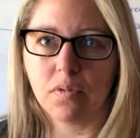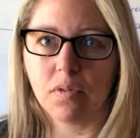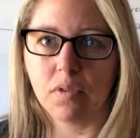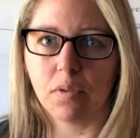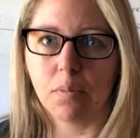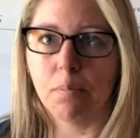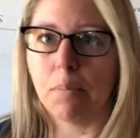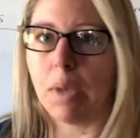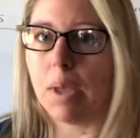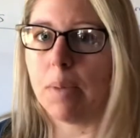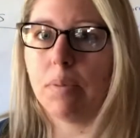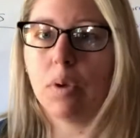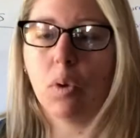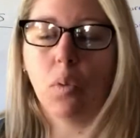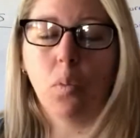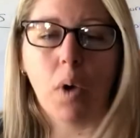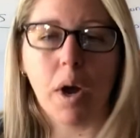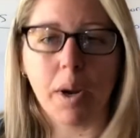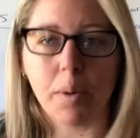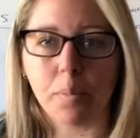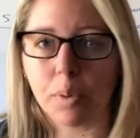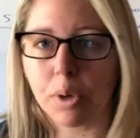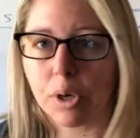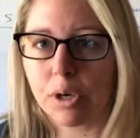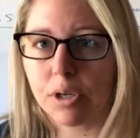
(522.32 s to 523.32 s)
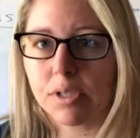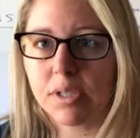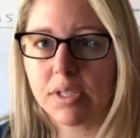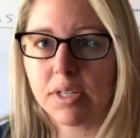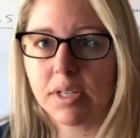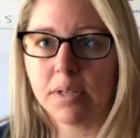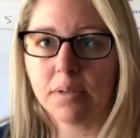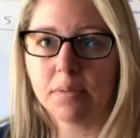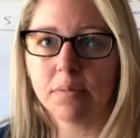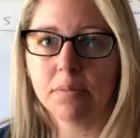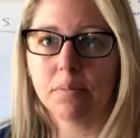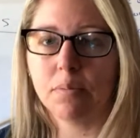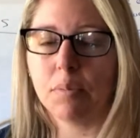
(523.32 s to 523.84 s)
maybe one
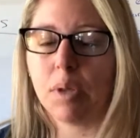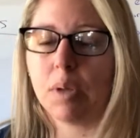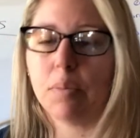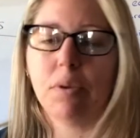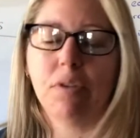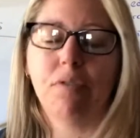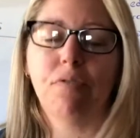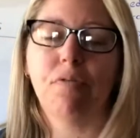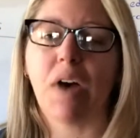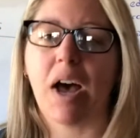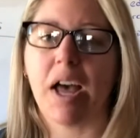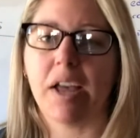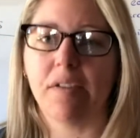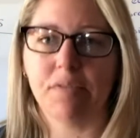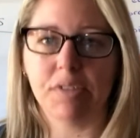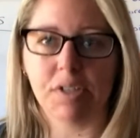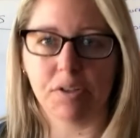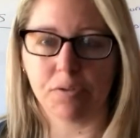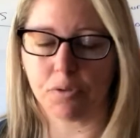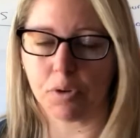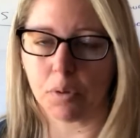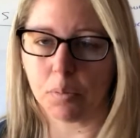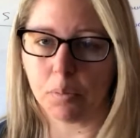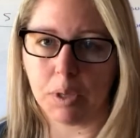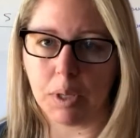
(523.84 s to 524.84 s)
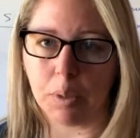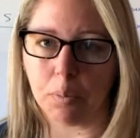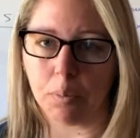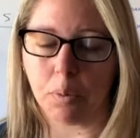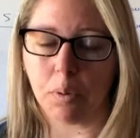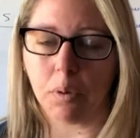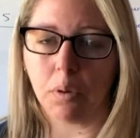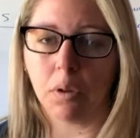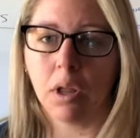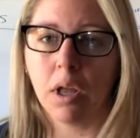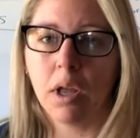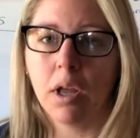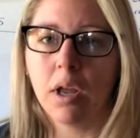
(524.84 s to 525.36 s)
person, maybe 5 different
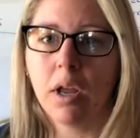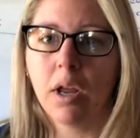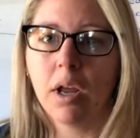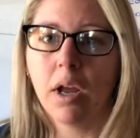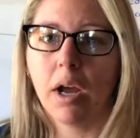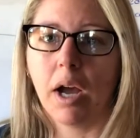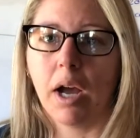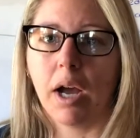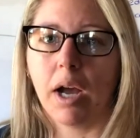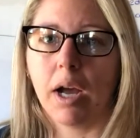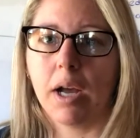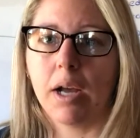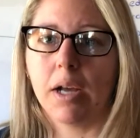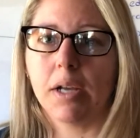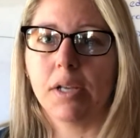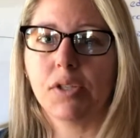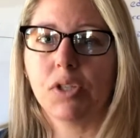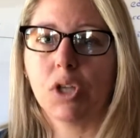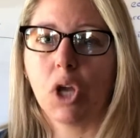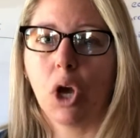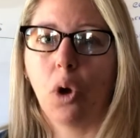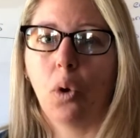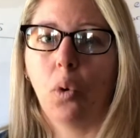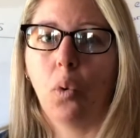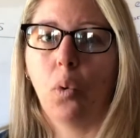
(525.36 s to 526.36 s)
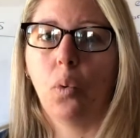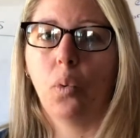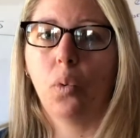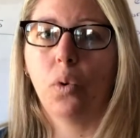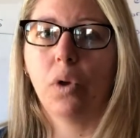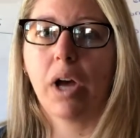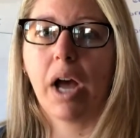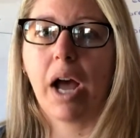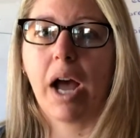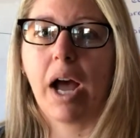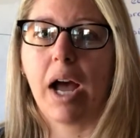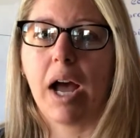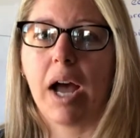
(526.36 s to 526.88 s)
people. So
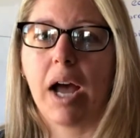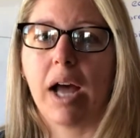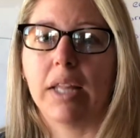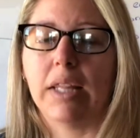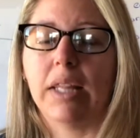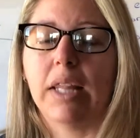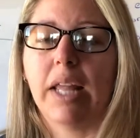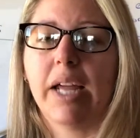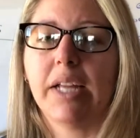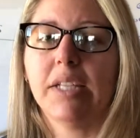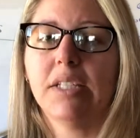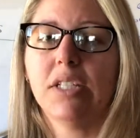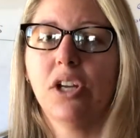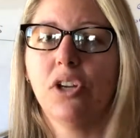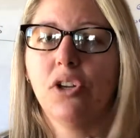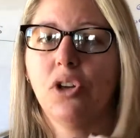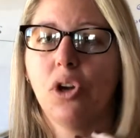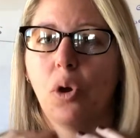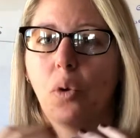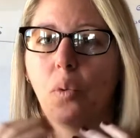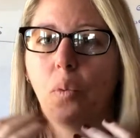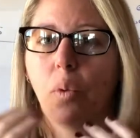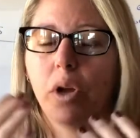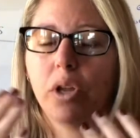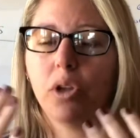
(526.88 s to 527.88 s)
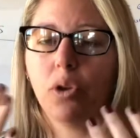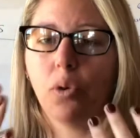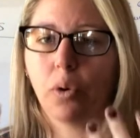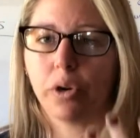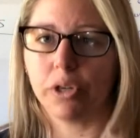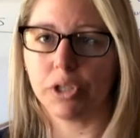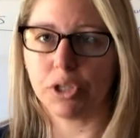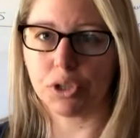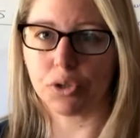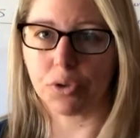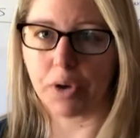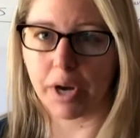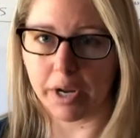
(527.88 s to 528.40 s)
I'd like to know what your
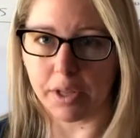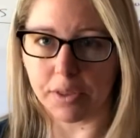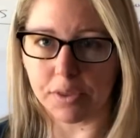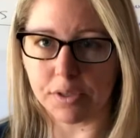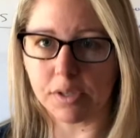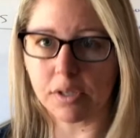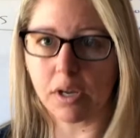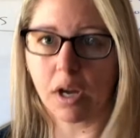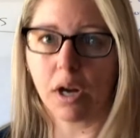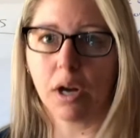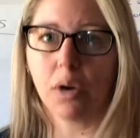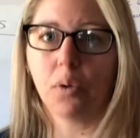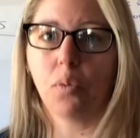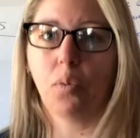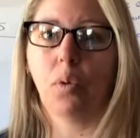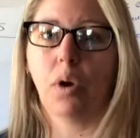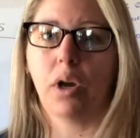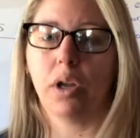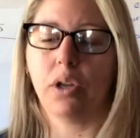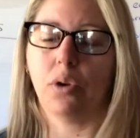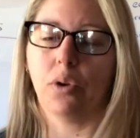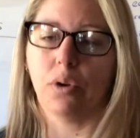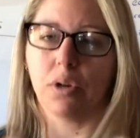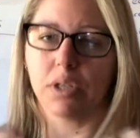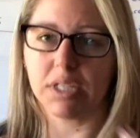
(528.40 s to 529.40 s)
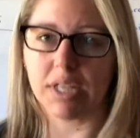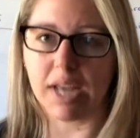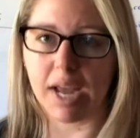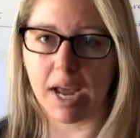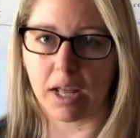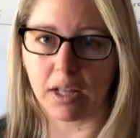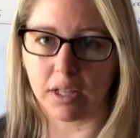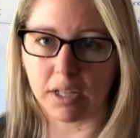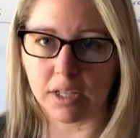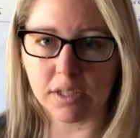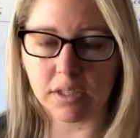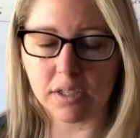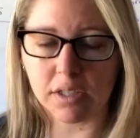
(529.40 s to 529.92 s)
strengths are, what your
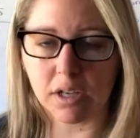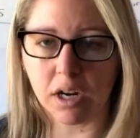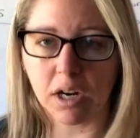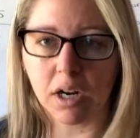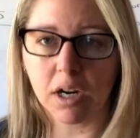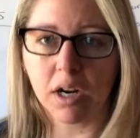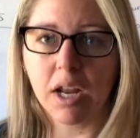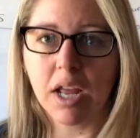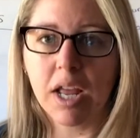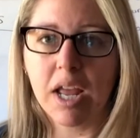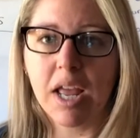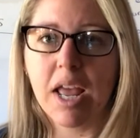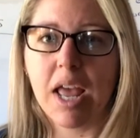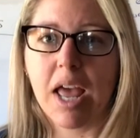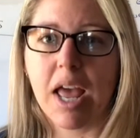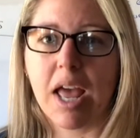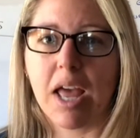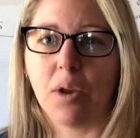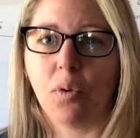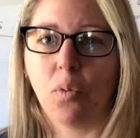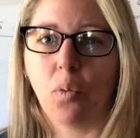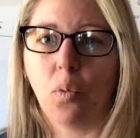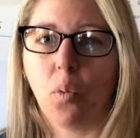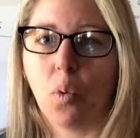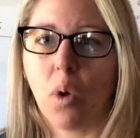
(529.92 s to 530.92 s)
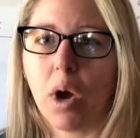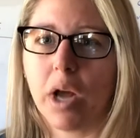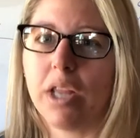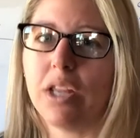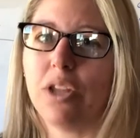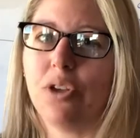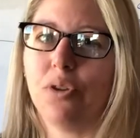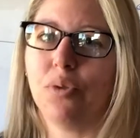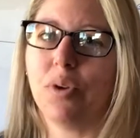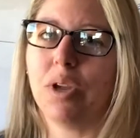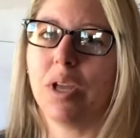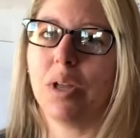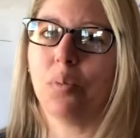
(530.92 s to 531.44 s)
talents are, and what
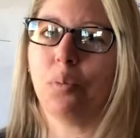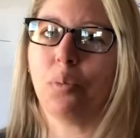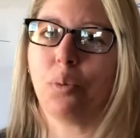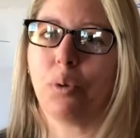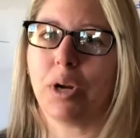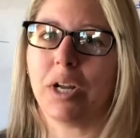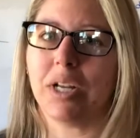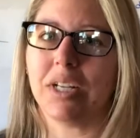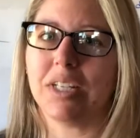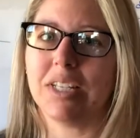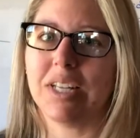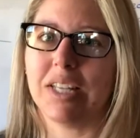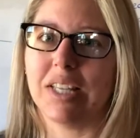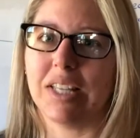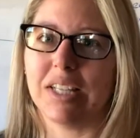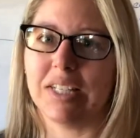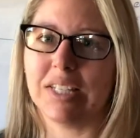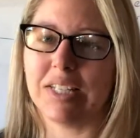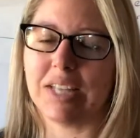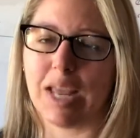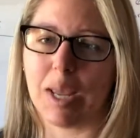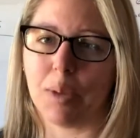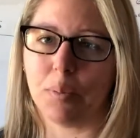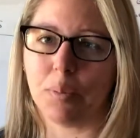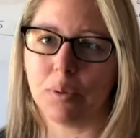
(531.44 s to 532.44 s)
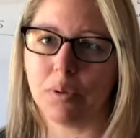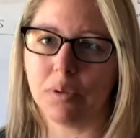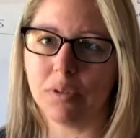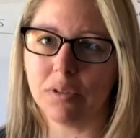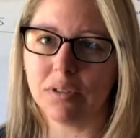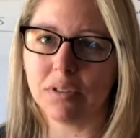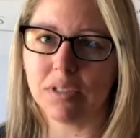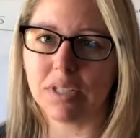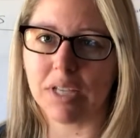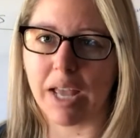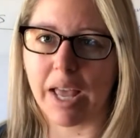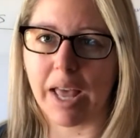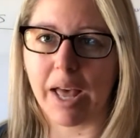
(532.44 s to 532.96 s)
you can bring to the table
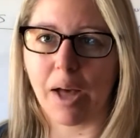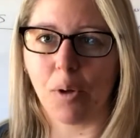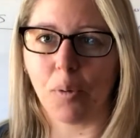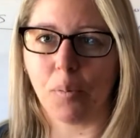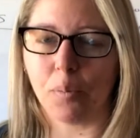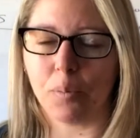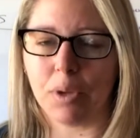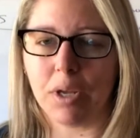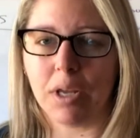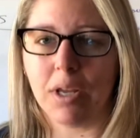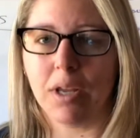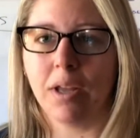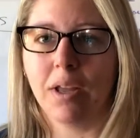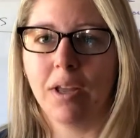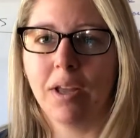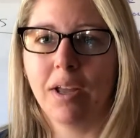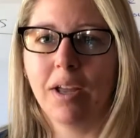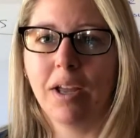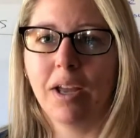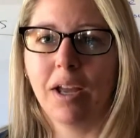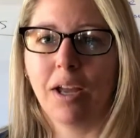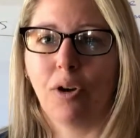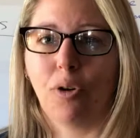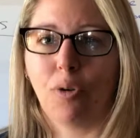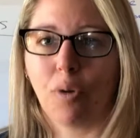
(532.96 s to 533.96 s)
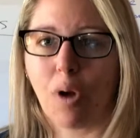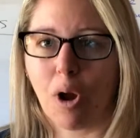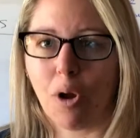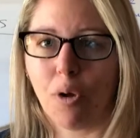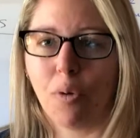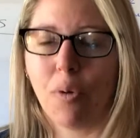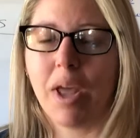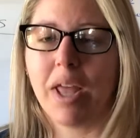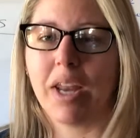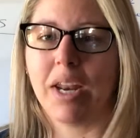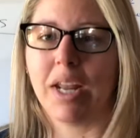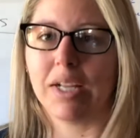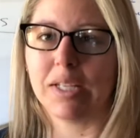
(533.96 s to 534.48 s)
to help me grow
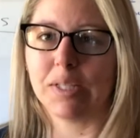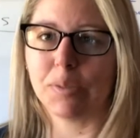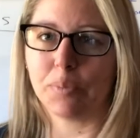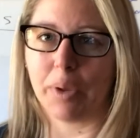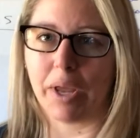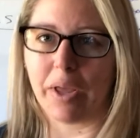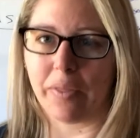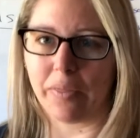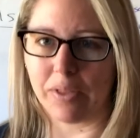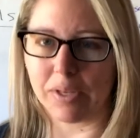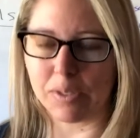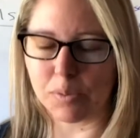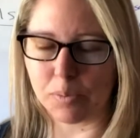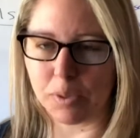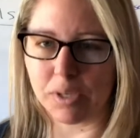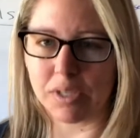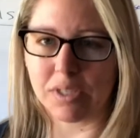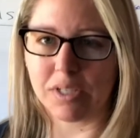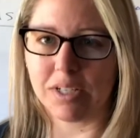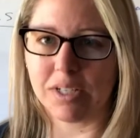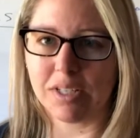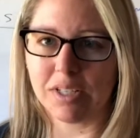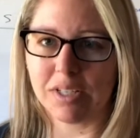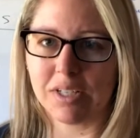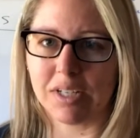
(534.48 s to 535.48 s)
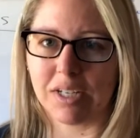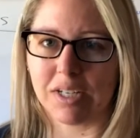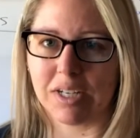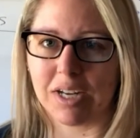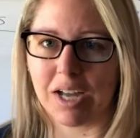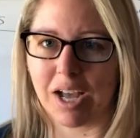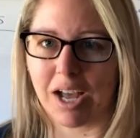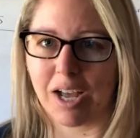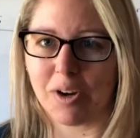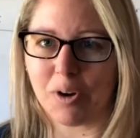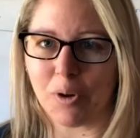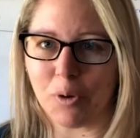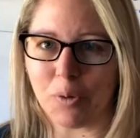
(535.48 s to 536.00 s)
and expand this business to
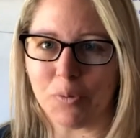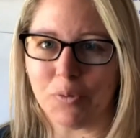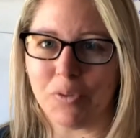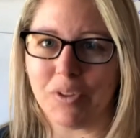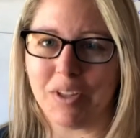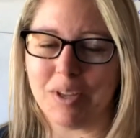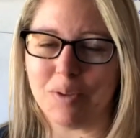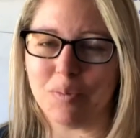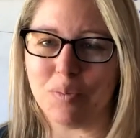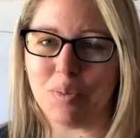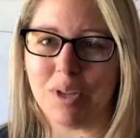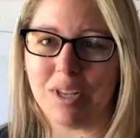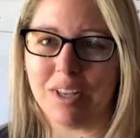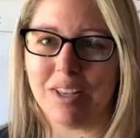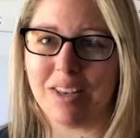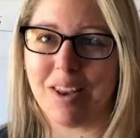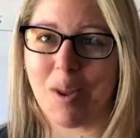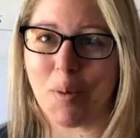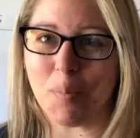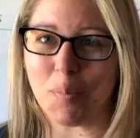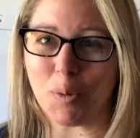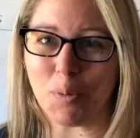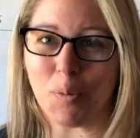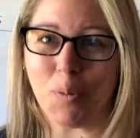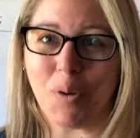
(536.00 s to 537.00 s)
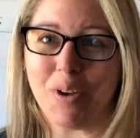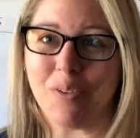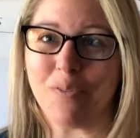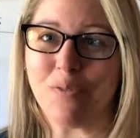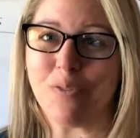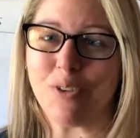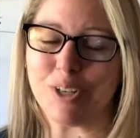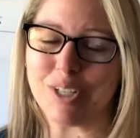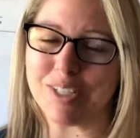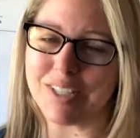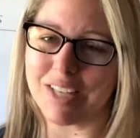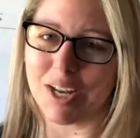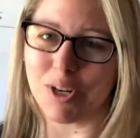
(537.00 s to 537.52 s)
not only be number 1 for
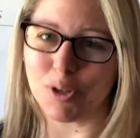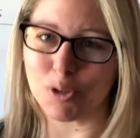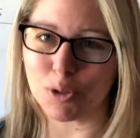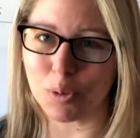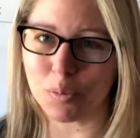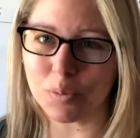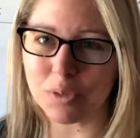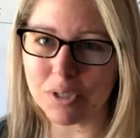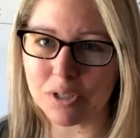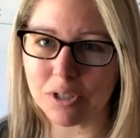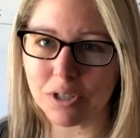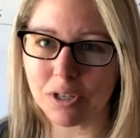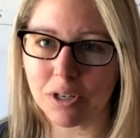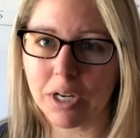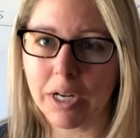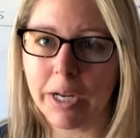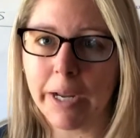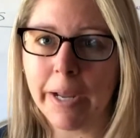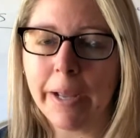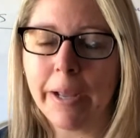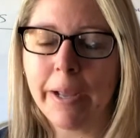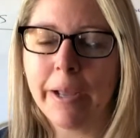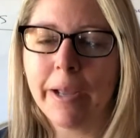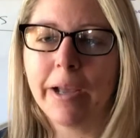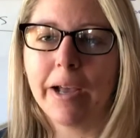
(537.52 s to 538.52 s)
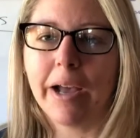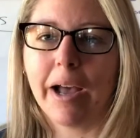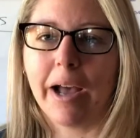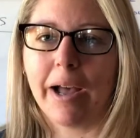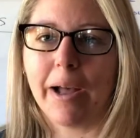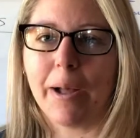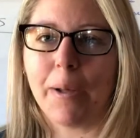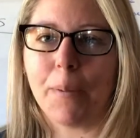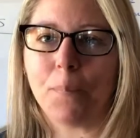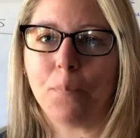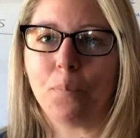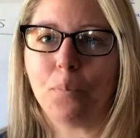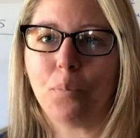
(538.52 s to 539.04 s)
Central Missouri,
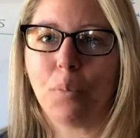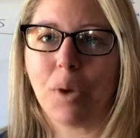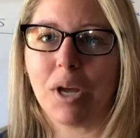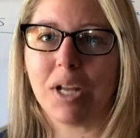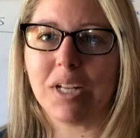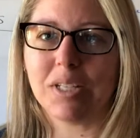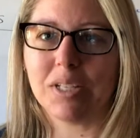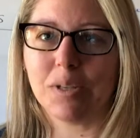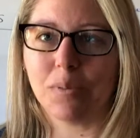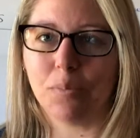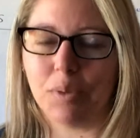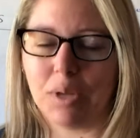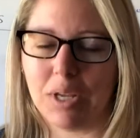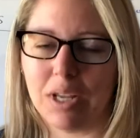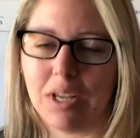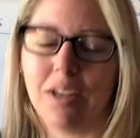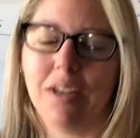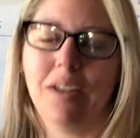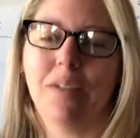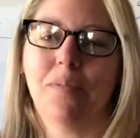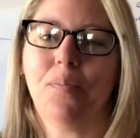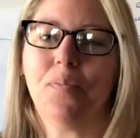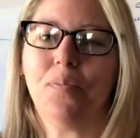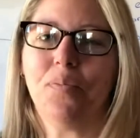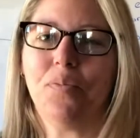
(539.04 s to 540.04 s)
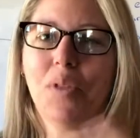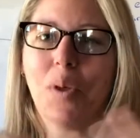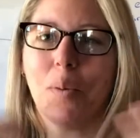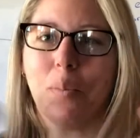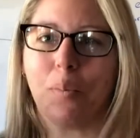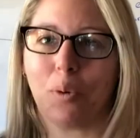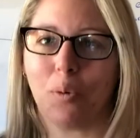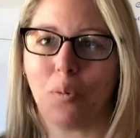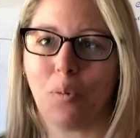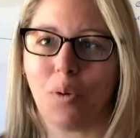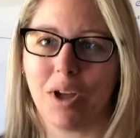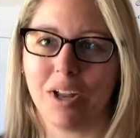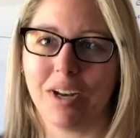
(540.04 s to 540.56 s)
but to be number
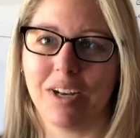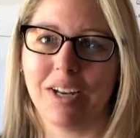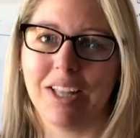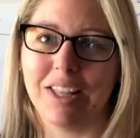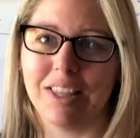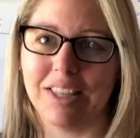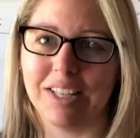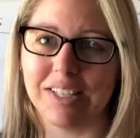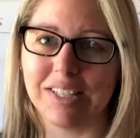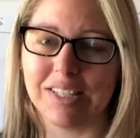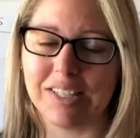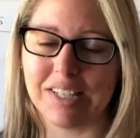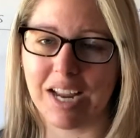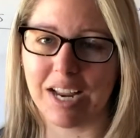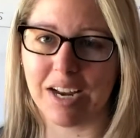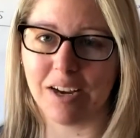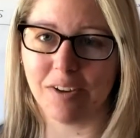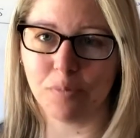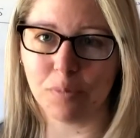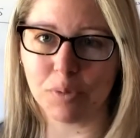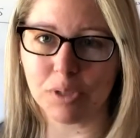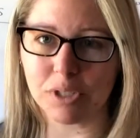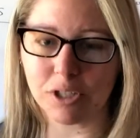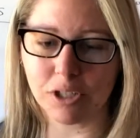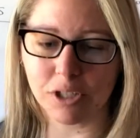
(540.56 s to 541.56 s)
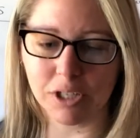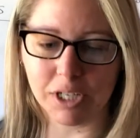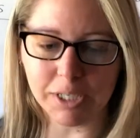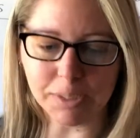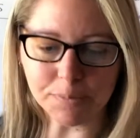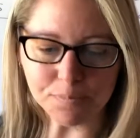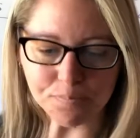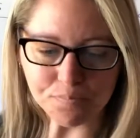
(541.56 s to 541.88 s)
1 in the state of Missouri.